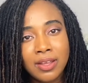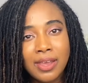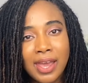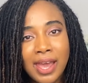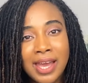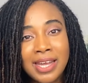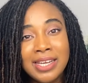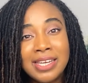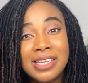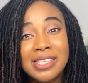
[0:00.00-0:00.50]

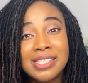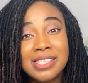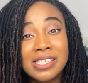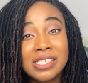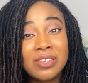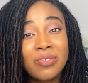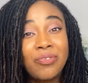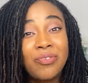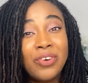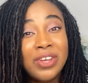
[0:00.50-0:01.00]
And it
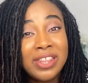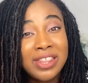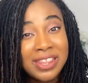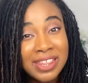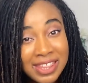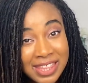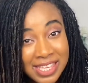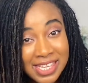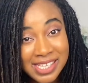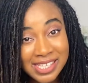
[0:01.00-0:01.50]
is for
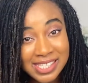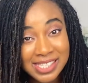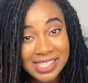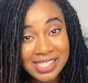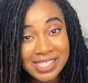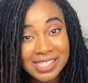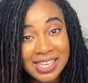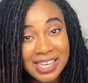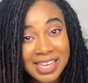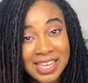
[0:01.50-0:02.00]

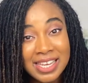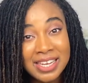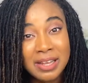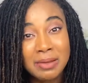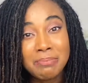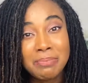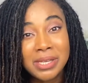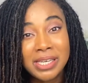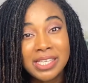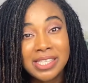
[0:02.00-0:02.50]
this
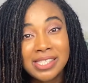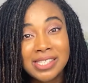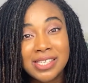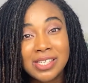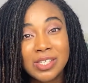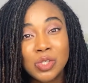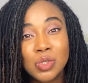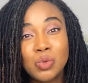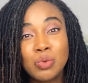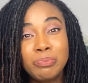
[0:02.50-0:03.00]
inability
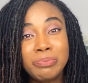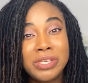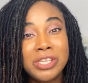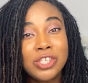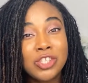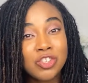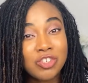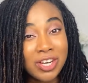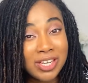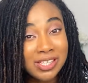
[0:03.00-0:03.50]
to be
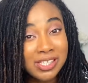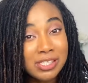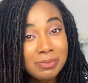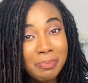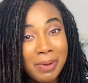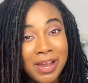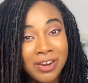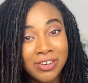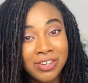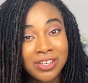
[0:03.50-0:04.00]

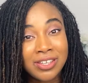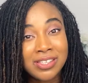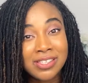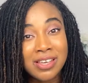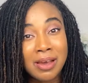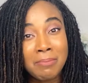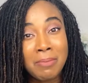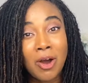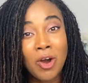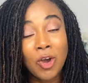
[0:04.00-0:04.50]
transparent
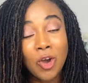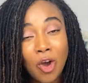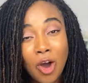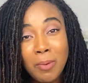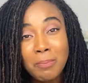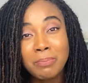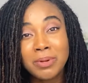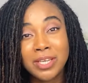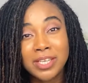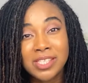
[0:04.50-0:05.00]
about
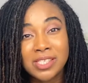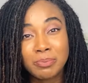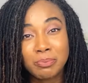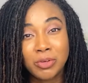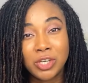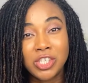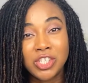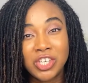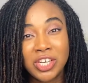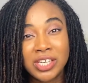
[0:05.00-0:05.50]
complex
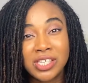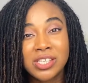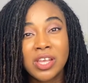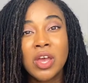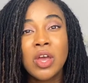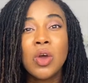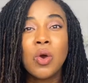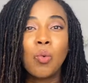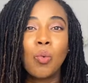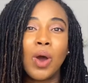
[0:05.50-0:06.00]
projects
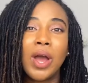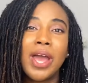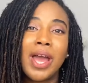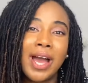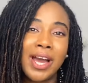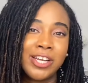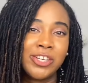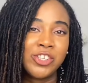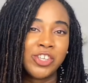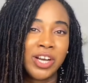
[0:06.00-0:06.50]
why
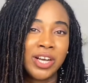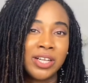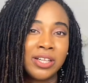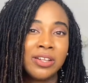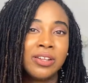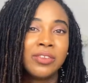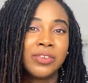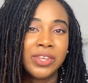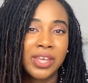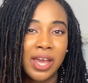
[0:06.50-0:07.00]

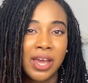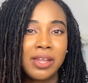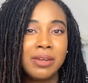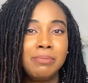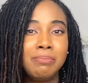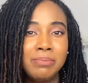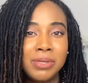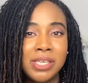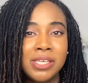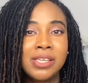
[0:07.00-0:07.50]
Agile can
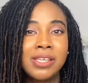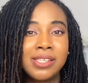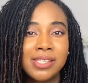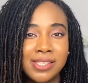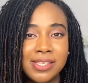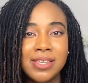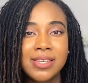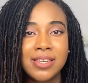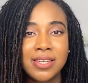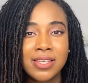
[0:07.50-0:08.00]
be
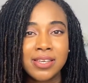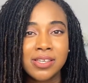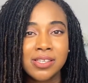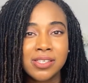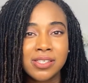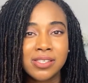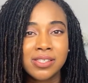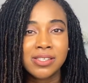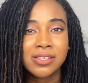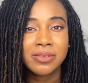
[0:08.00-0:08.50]

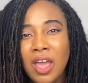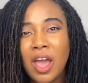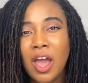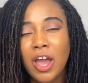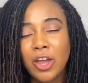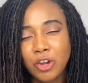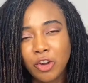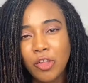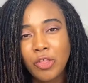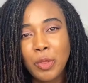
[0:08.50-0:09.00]
tedious.
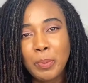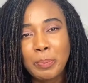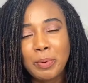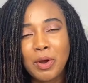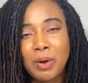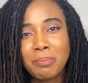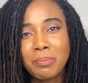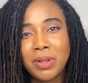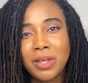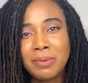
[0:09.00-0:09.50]
Another
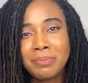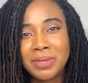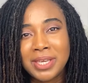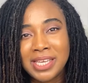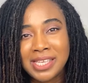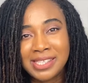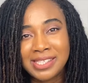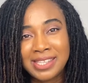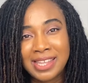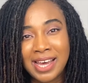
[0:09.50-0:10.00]
problem
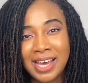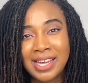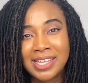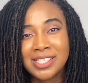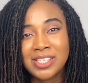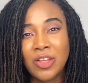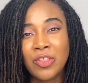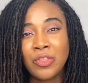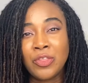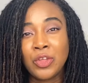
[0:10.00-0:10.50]
is
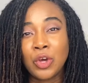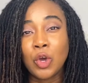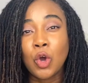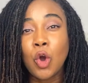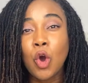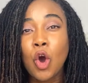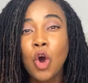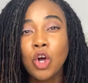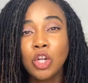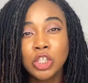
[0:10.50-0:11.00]
that the
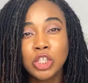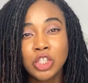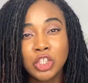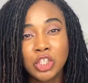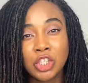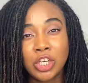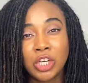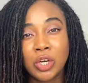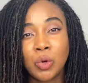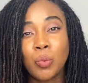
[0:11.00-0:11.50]

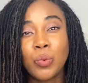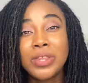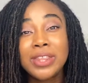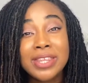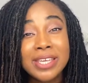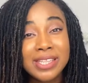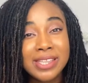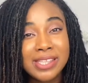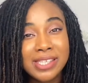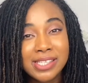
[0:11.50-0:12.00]
culture
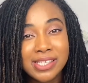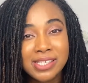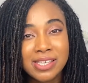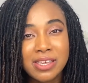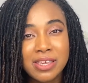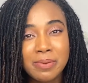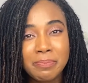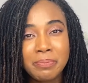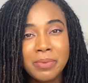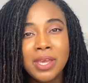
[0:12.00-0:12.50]
within the
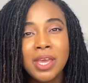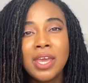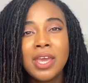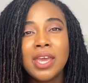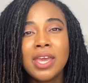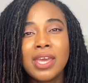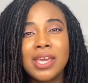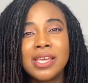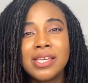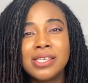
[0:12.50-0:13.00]
team
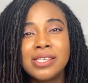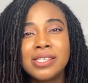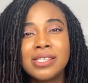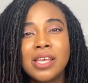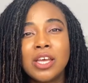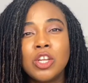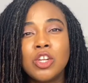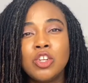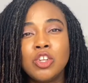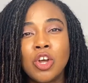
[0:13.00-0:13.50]
is
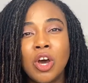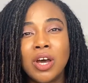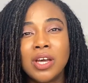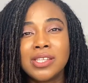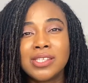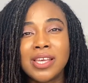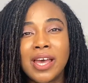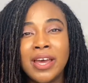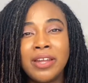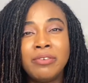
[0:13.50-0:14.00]

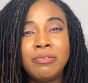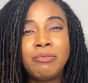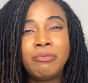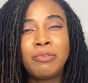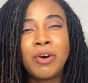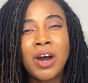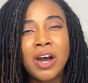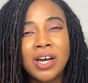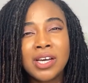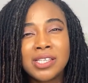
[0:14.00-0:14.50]
not
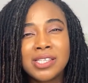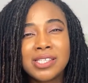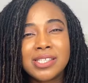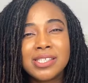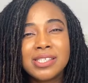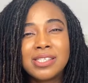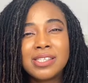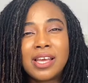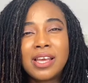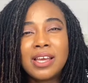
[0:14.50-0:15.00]

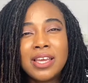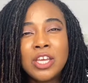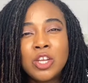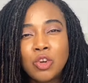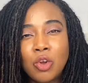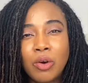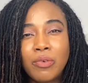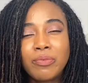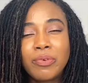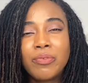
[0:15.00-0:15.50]
advanced
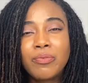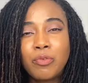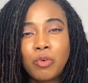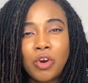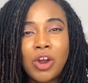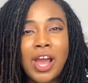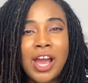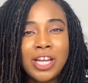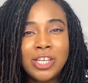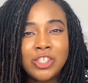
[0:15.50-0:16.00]
enough
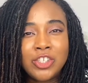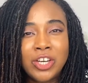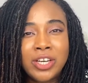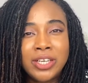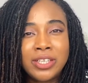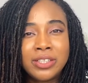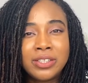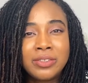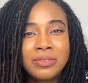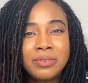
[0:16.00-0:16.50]
for
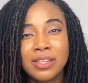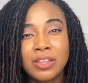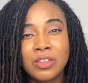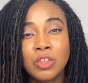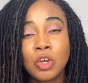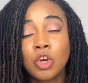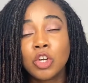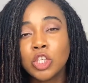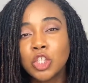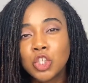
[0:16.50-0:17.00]
Agile.
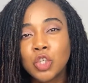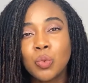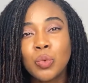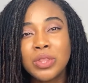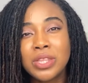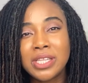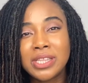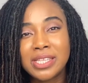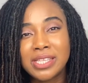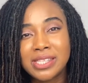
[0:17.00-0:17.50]
The culture
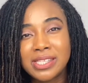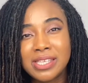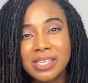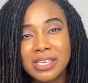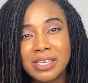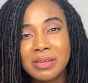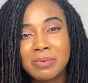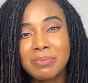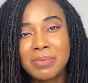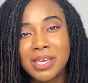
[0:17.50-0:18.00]
within the
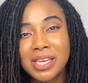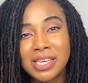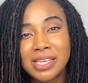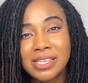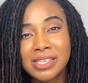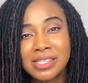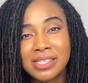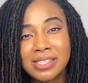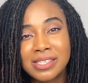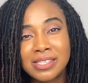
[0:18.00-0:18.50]
team
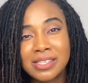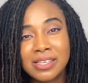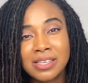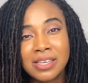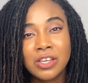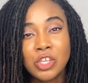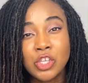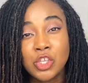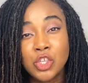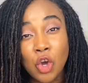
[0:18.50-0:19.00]
is
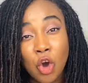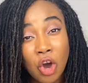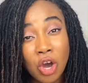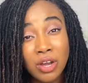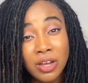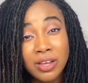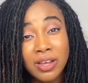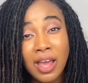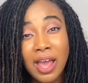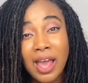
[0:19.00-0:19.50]

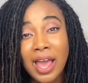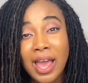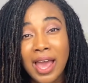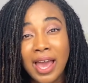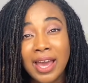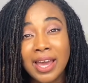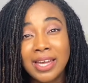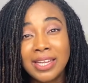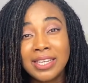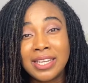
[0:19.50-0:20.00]
young
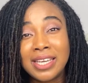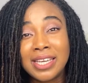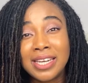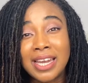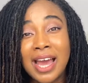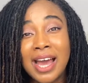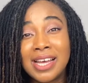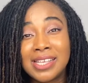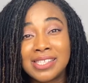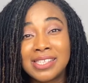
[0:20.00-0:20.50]
and it
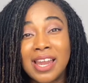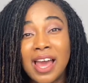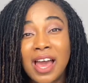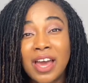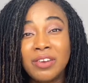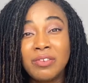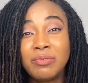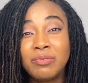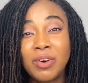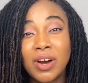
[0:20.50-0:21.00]
hasn't
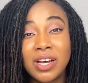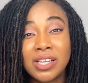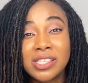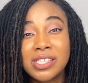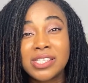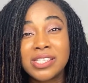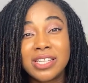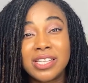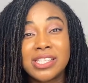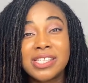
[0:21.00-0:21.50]

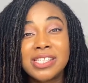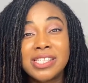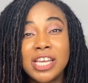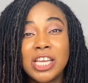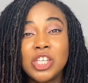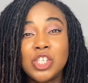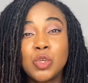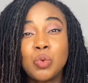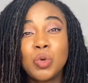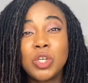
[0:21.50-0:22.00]
advanced to the
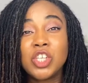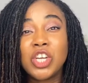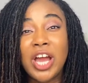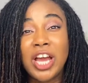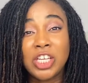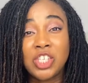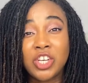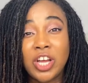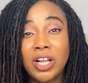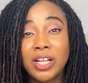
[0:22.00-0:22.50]
stage in which
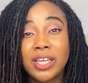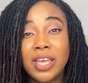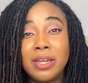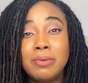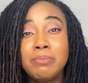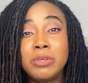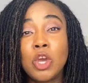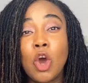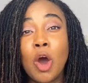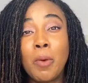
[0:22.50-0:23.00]
Agile can
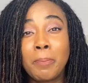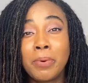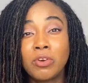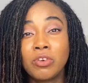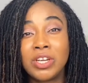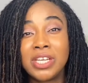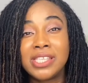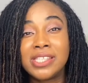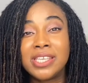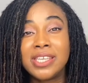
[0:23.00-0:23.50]
be
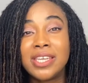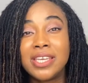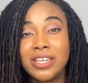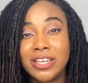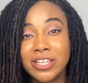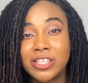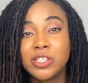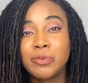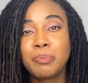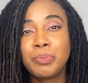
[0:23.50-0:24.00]
operated in
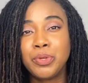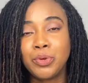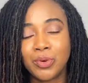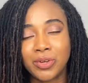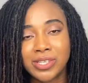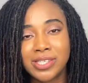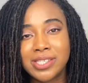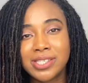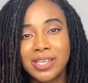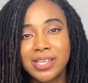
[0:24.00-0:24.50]
its pure
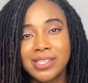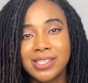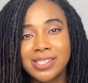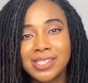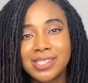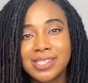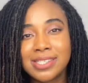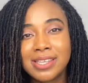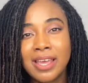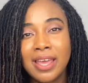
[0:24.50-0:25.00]
sense.